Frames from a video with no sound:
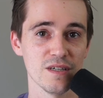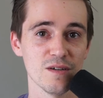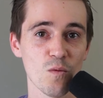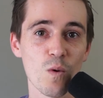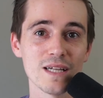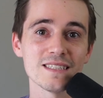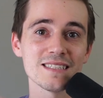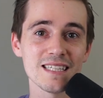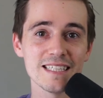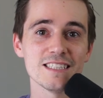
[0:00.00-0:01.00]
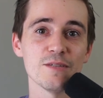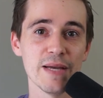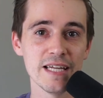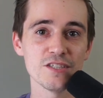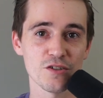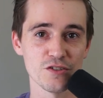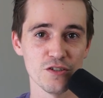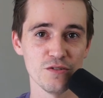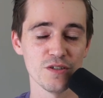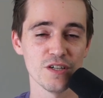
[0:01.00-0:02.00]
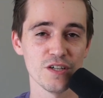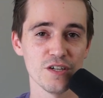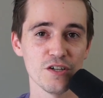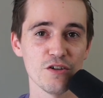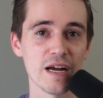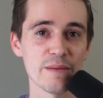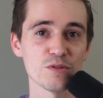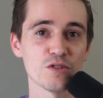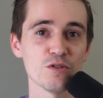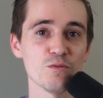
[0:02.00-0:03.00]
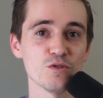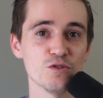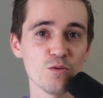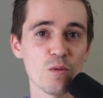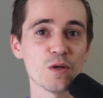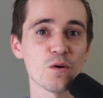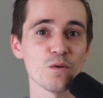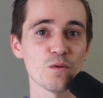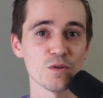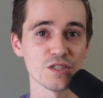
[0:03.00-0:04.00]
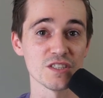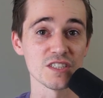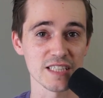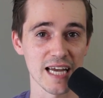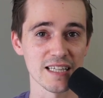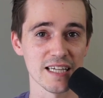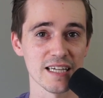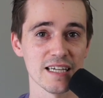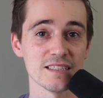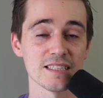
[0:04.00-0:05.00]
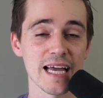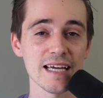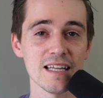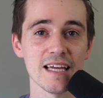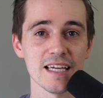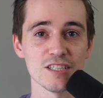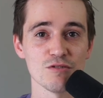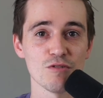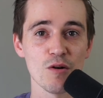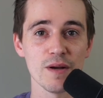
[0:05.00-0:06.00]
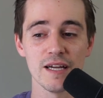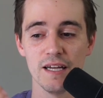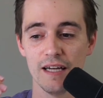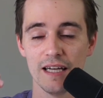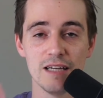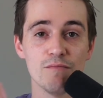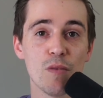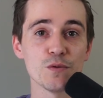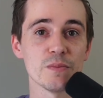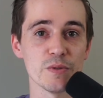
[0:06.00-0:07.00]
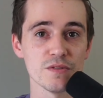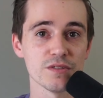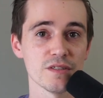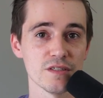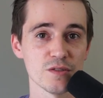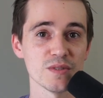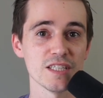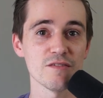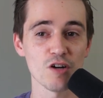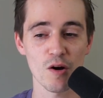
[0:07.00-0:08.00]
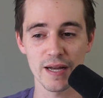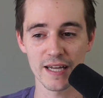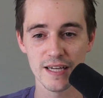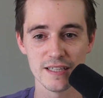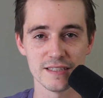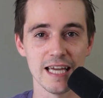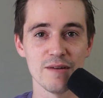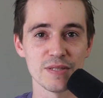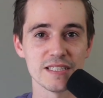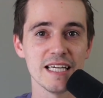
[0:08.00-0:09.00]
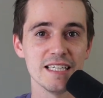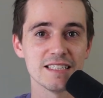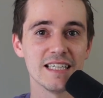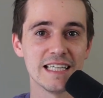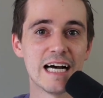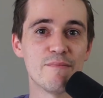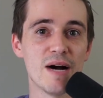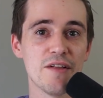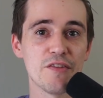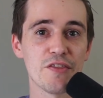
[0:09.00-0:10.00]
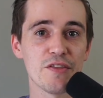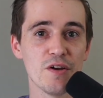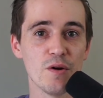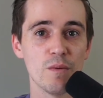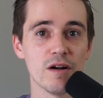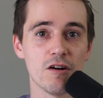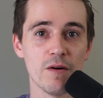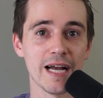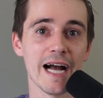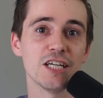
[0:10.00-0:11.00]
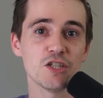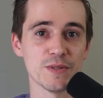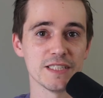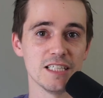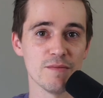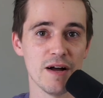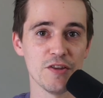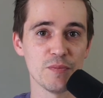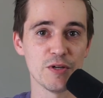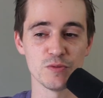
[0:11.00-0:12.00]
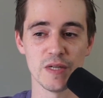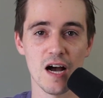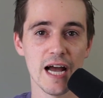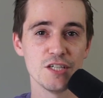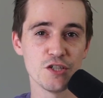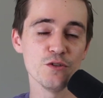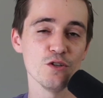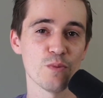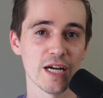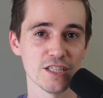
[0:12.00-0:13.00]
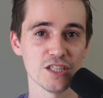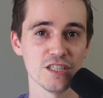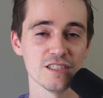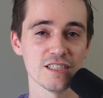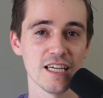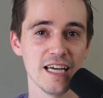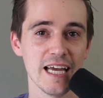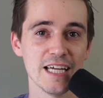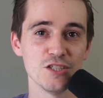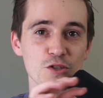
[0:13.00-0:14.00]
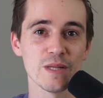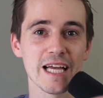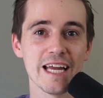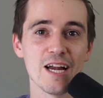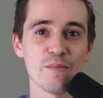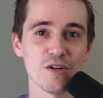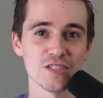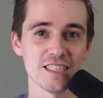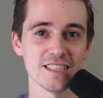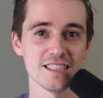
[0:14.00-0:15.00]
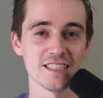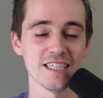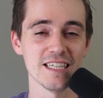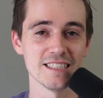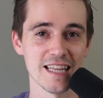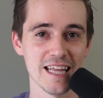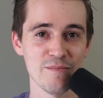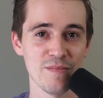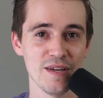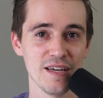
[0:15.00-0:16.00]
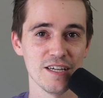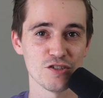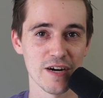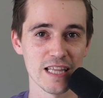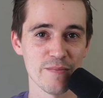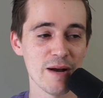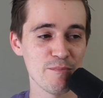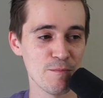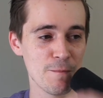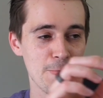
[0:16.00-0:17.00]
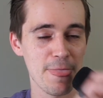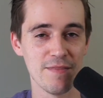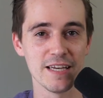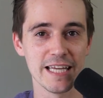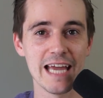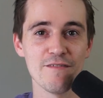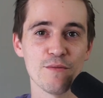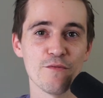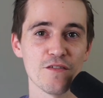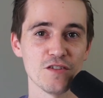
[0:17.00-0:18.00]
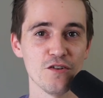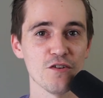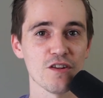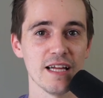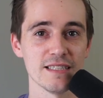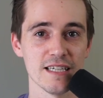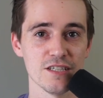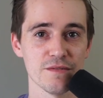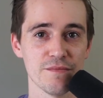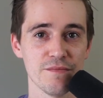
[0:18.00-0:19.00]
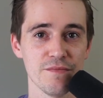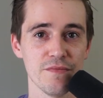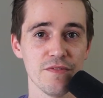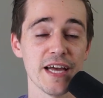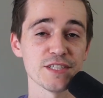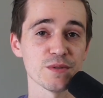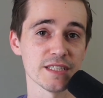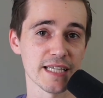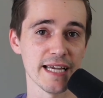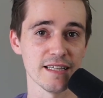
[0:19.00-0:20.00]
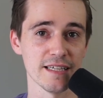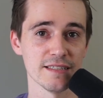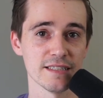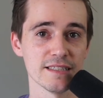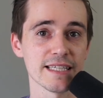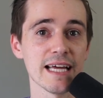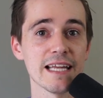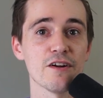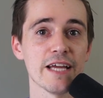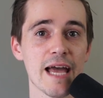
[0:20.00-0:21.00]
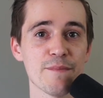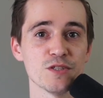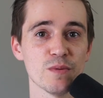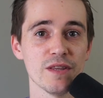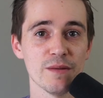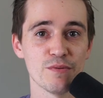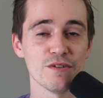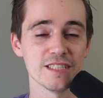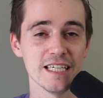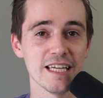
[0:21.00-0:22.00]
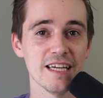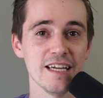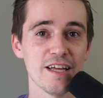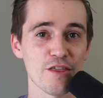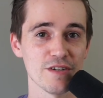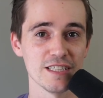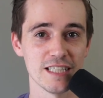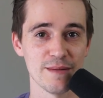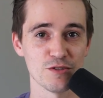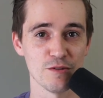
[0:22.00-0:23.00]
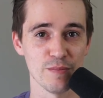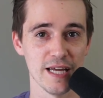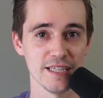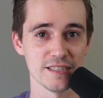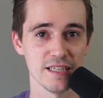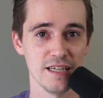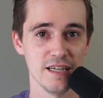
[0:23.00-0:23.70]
Once it's less dependent on you, you're able to do what we call, which is scaling. And scaling is growing in multiples. So instead of growing 10% a month, we're growing 100% a month because we hired 2 new practitioners and duplicated our processes into them, trained them up, and then gave them 50 new clients each. That's what scaling is. And scaling only happens when the preceding 3 steps are in place.